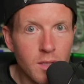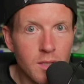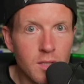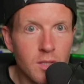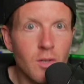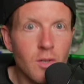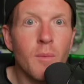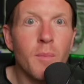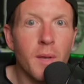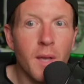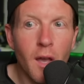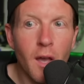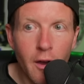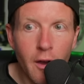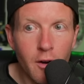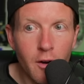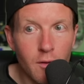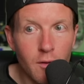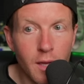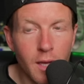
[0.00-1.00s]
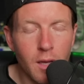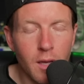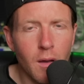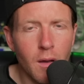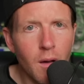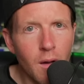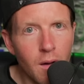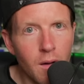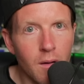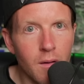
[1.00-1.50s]
Serbia are like,
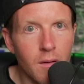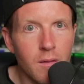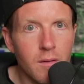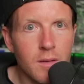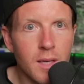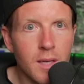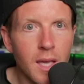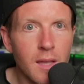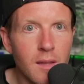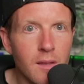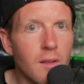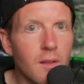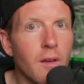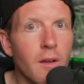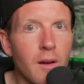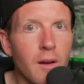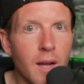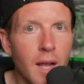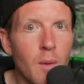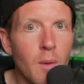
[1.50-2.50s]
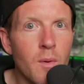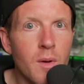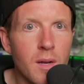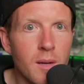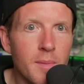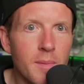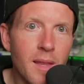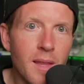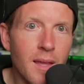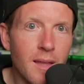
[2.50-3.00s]
oh, Caitlin Clark, I want to
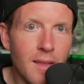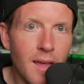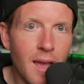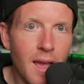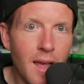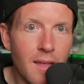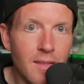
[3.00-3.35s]
be like that.